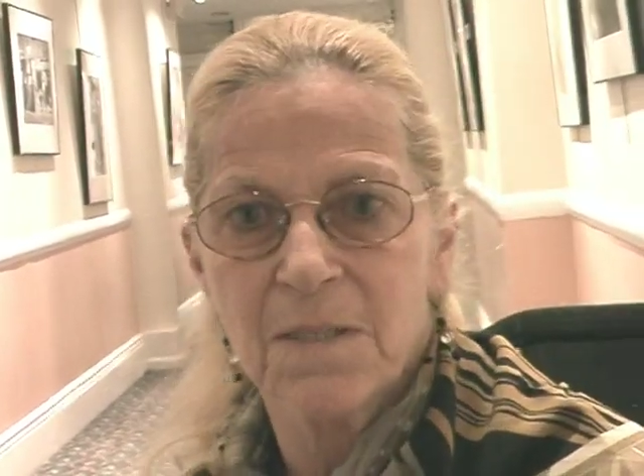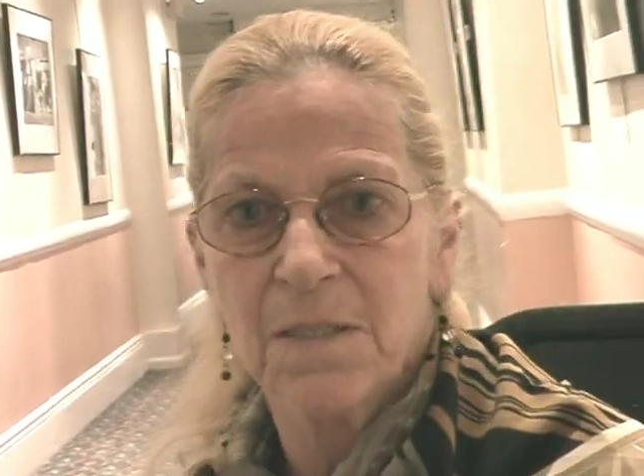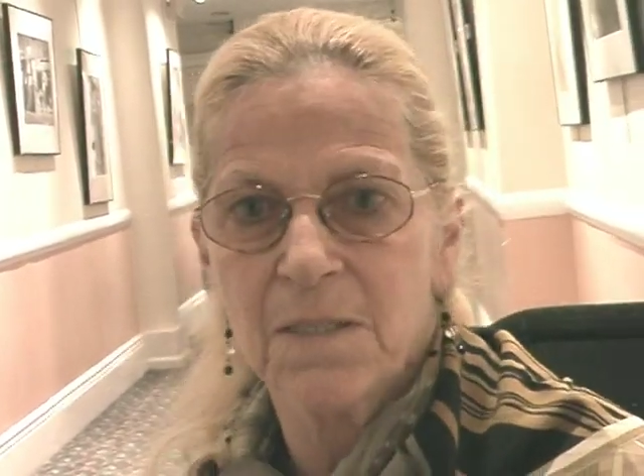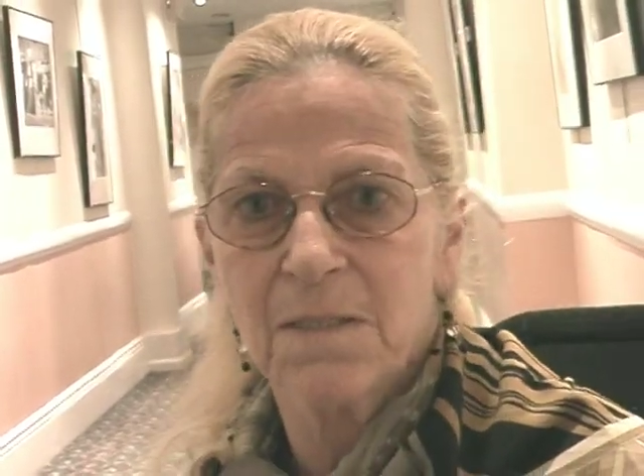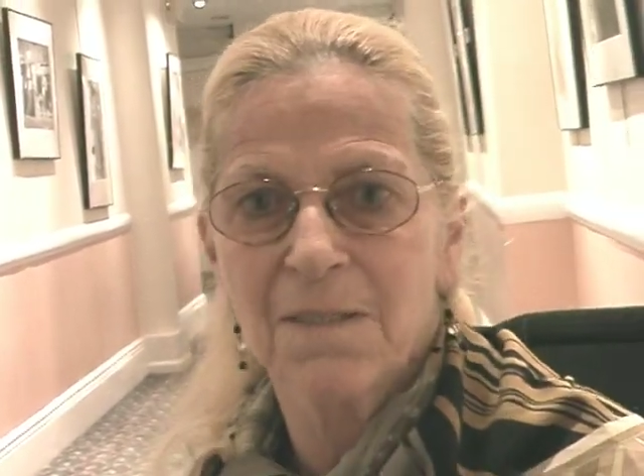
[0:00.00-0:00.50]

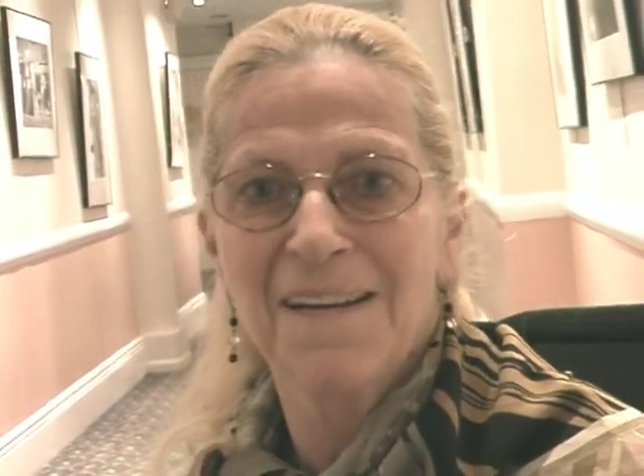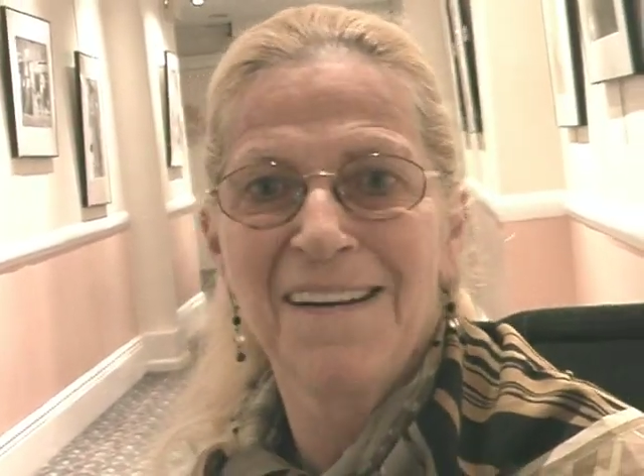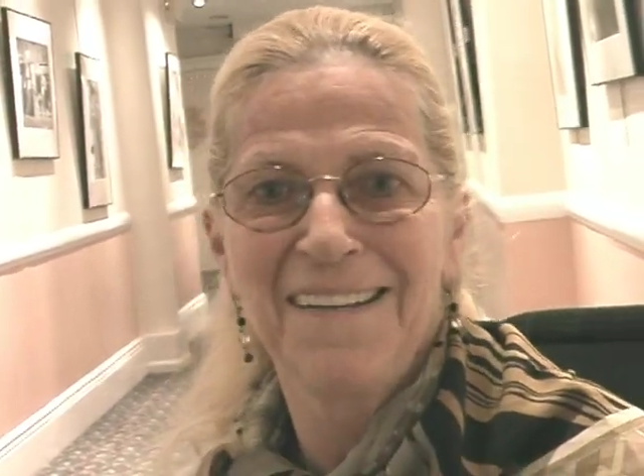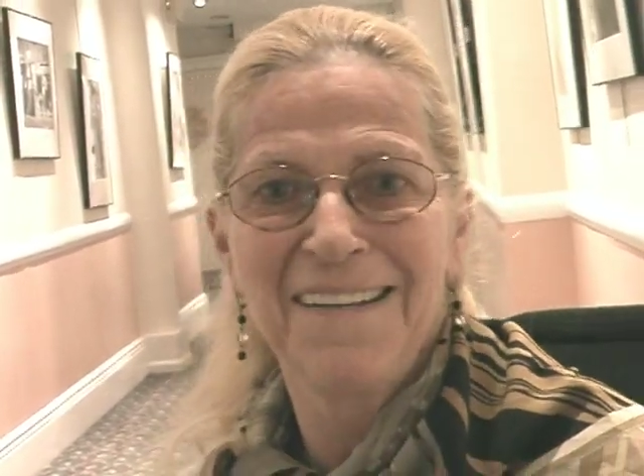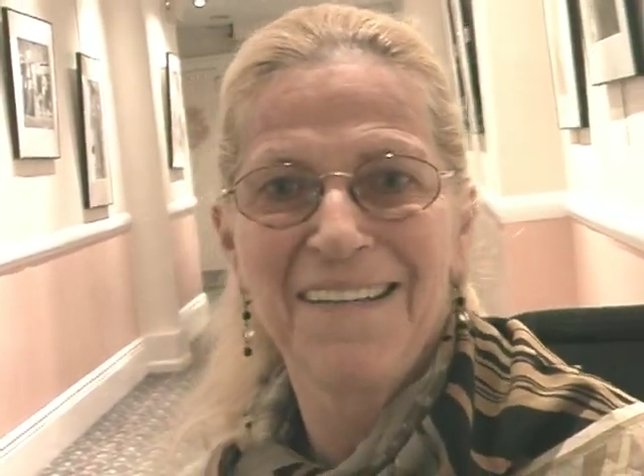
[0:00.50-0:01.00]
Mm-hmm.
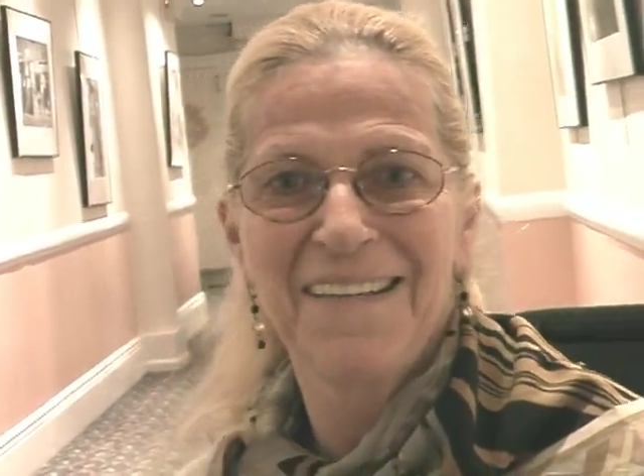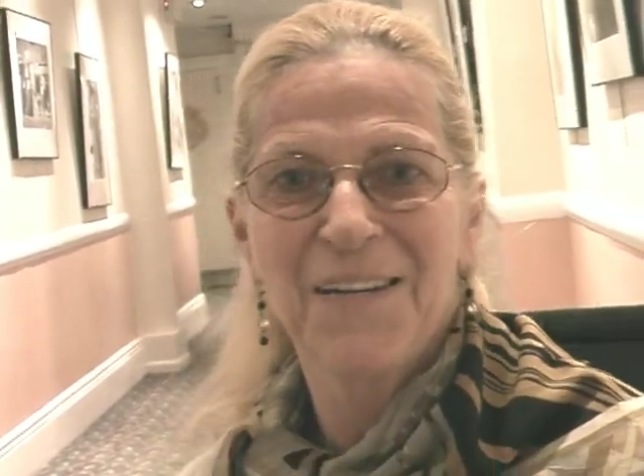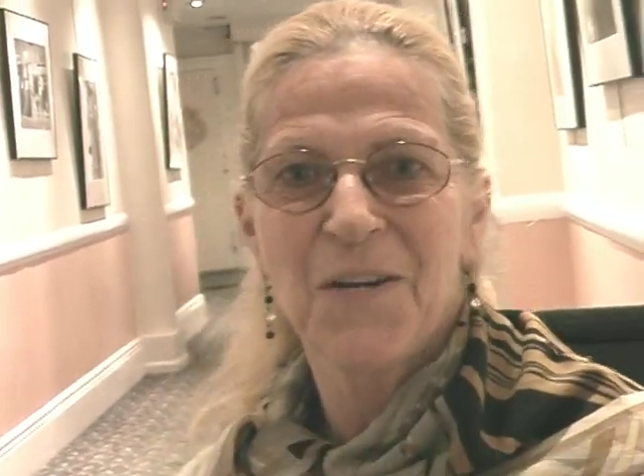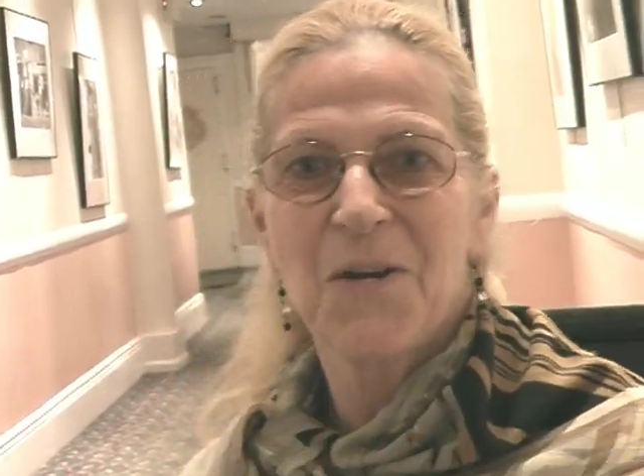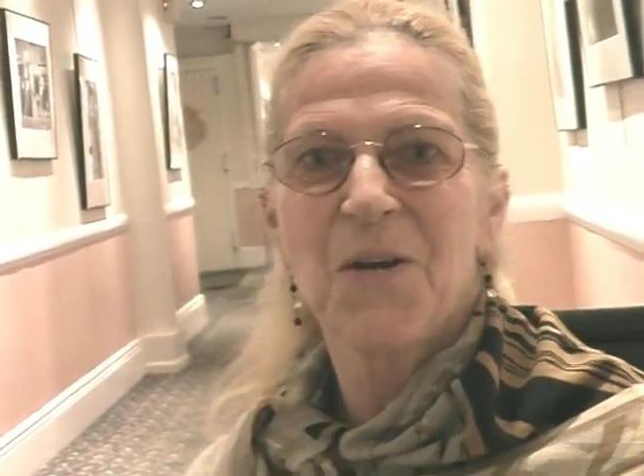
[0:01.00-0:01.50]
Yeah, me
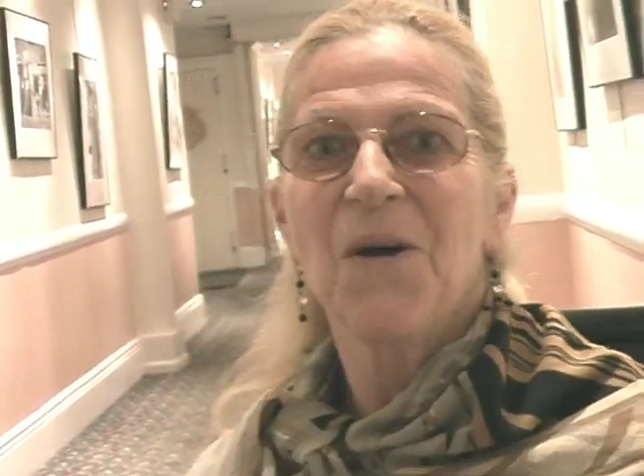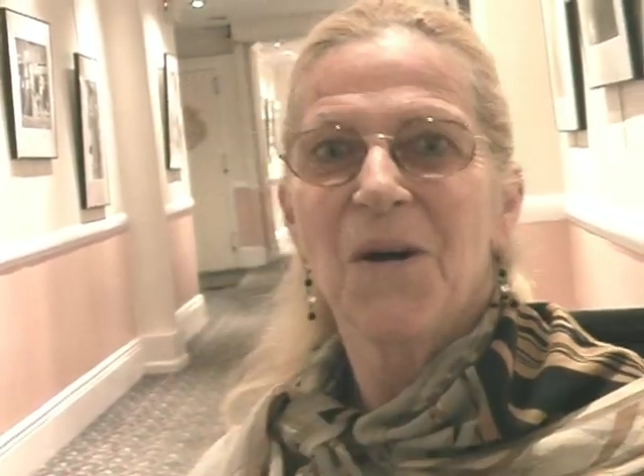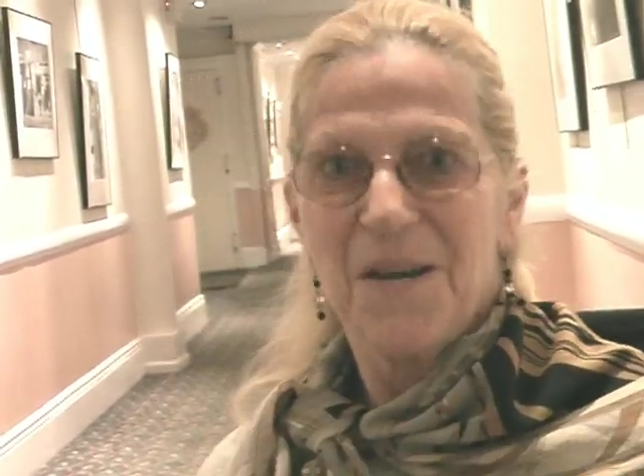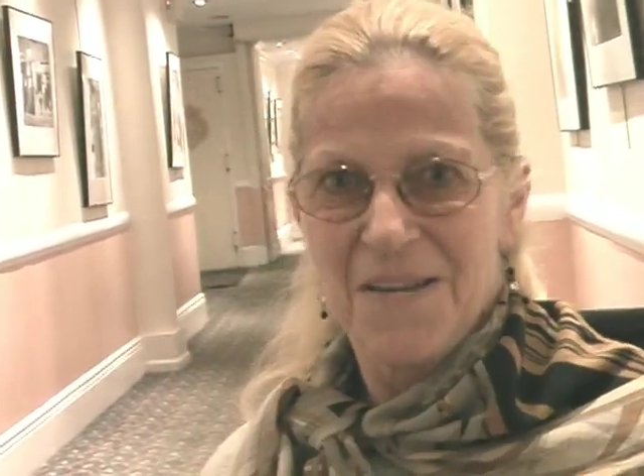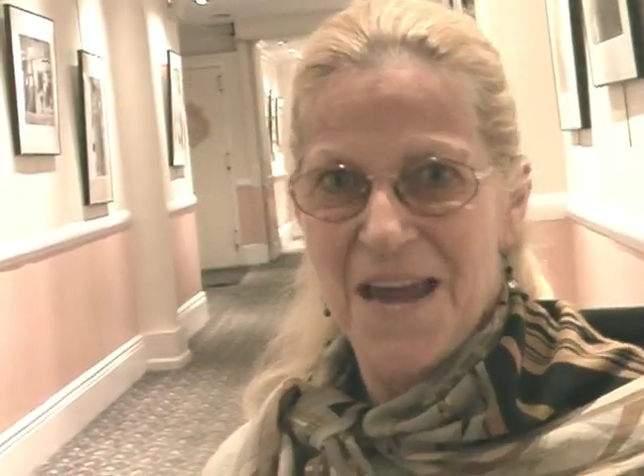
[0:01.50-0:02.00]
too.
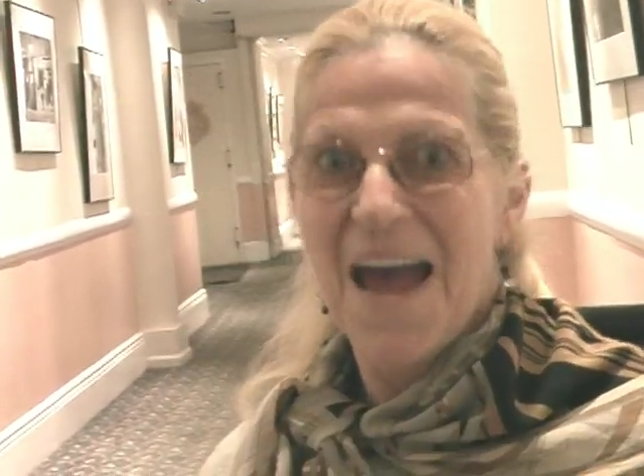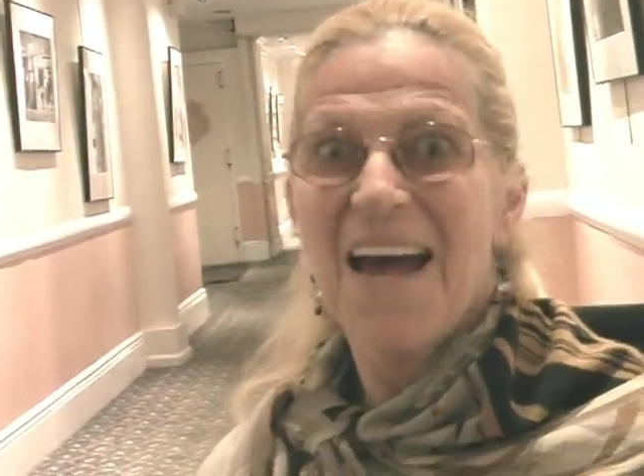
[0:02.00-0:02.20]
Yeah.